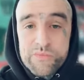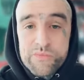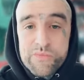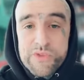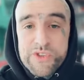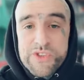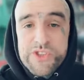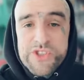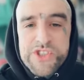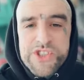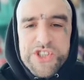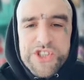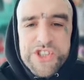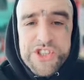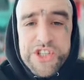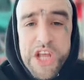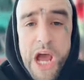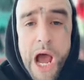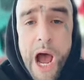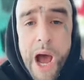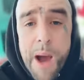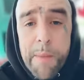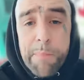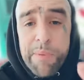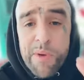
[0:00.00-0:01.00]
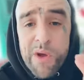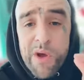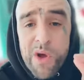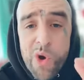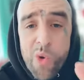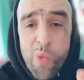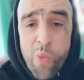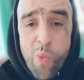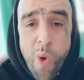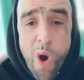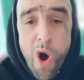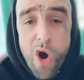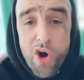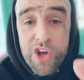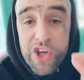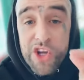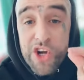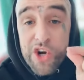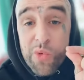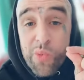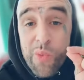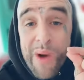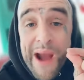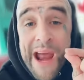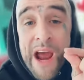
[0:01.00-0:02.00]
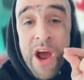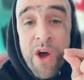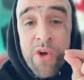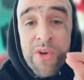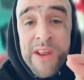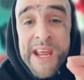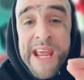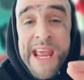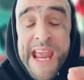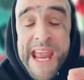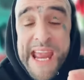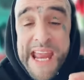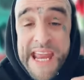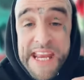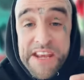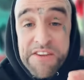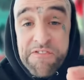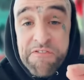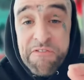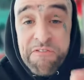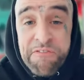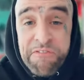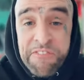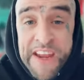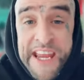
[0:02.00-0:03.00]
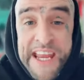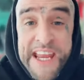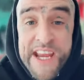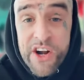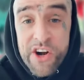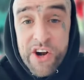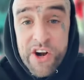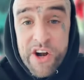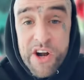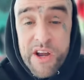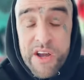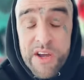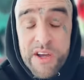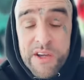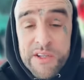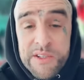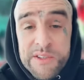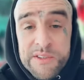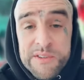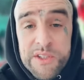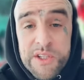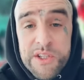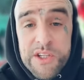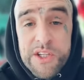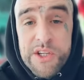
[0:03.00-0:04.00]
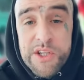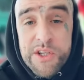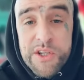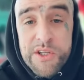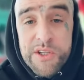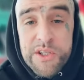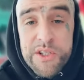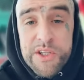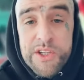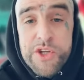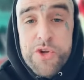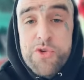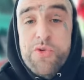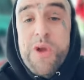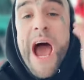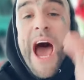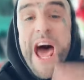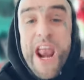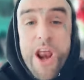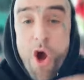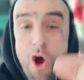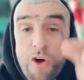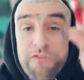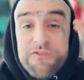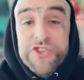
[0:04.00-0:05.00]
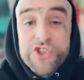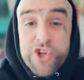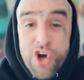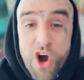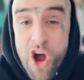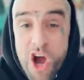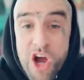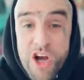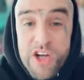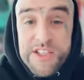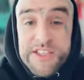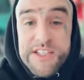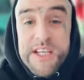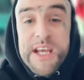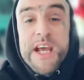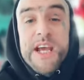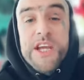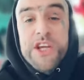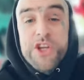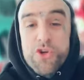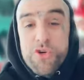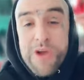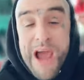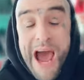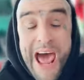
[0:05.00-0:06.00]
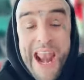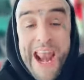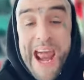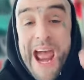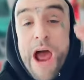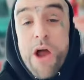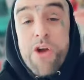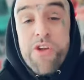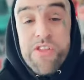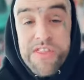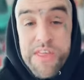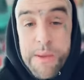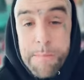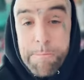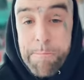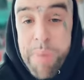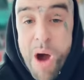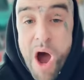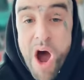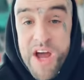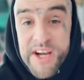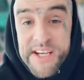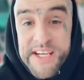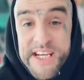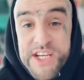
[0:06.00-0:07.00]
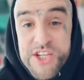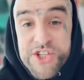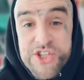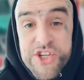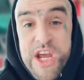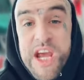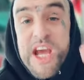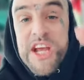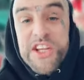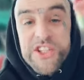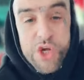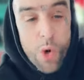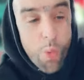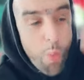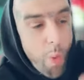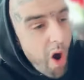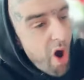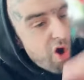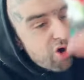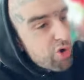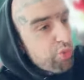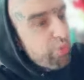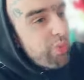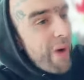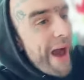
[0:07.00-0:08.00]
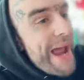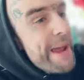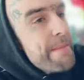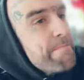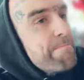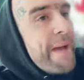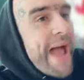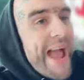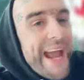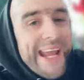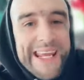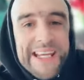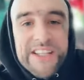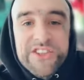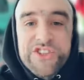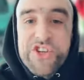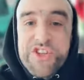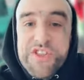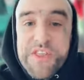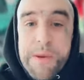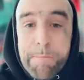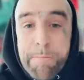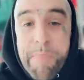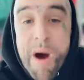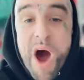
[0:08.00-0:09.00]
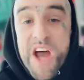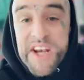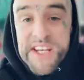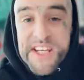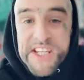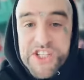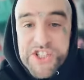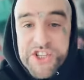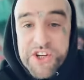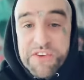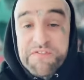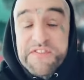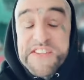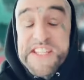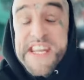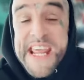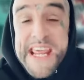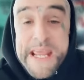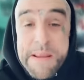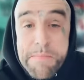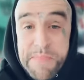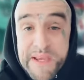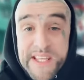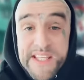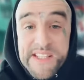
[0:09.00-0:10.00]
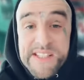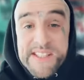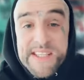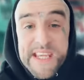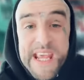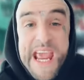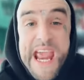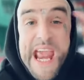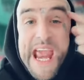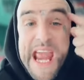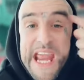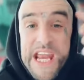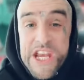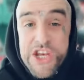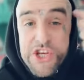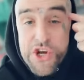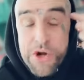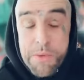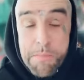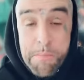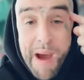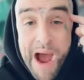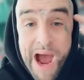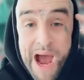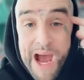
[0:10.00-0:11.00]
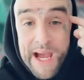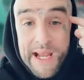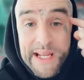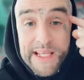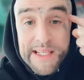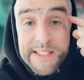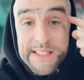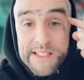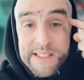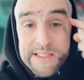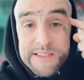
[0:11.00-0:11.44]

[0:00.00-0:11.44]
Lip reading: Stop walking around in fear. You got off drugs. You got out of the bondage to walk right back into the bondage of demons in your mind.